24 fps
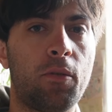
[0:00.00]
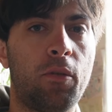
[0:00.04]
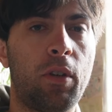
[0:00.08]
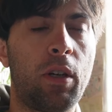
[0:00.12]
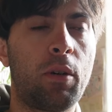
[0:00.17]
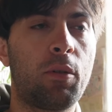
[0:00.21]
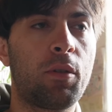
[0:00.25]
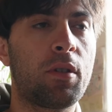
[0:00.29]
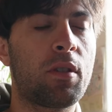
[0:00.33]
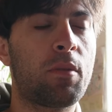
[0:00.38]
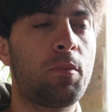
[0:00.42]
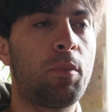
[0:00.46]

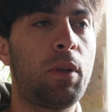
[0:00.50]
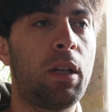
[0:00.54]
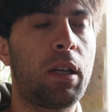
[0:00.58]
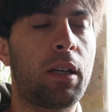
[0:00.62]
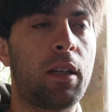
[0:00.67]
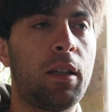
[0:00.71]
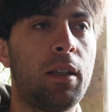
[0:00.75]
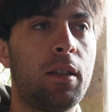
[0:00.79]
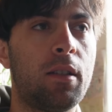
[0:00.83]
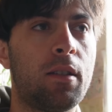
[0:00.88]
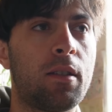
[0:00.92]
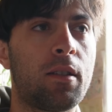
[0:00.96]
various
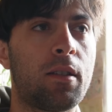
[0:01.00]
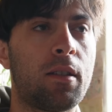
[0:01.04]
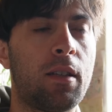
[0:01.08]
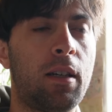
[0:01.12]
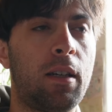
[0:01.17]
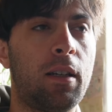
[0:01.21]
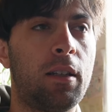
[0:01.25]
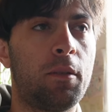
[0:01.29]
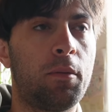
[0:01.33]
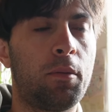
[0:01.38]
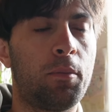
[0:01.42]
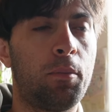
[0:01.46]
plugins
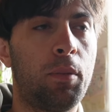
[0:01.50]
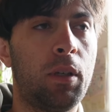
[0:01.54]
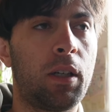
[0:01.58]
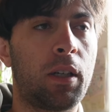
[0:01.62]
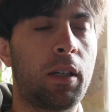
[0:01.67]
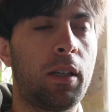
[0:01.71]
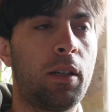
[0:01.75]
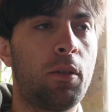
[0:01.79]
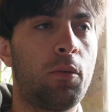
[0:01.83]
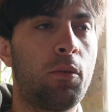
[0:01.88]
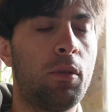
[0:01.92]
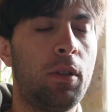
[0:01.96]
and
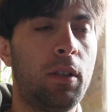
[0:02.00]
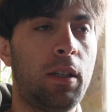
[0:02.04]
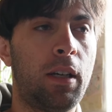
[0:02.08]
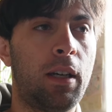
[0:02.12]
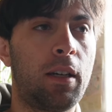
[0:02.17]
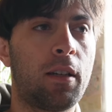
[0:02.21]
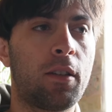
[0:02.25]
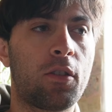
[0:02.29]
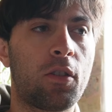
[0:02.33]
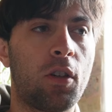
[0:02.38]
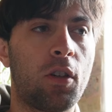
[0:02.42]
plugin related